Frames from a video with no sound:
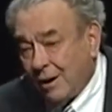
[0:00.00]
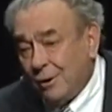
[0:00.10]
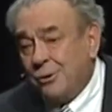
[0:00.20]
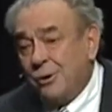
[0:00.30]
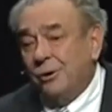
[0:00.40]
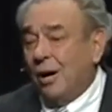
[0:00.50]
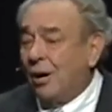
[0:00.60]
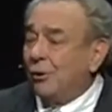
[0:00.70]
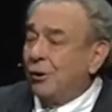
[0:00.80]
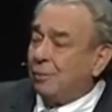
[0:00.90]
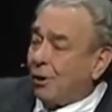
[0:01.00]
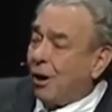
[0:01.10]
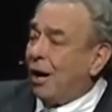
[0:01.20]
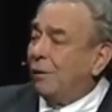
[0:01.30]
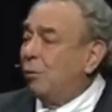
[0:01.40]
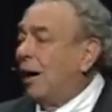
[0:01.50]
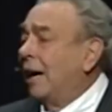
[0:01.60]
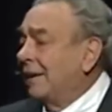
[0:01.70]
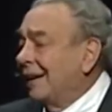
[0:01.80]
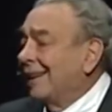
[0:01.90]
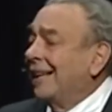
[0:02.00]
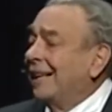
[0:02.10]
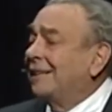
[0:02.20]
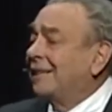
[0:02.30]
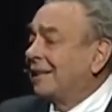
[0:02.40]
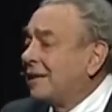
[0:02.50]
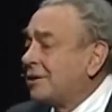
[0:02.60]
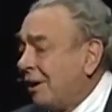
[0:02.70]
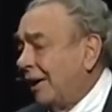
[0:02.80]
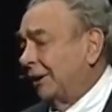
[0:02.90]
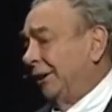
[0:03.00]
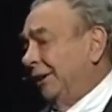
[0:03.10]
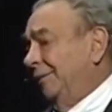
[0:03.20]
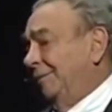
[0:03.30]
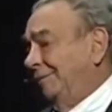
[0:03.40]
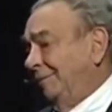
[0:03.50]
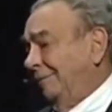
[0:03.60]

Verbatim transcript: those who go the broad way that leads to destruction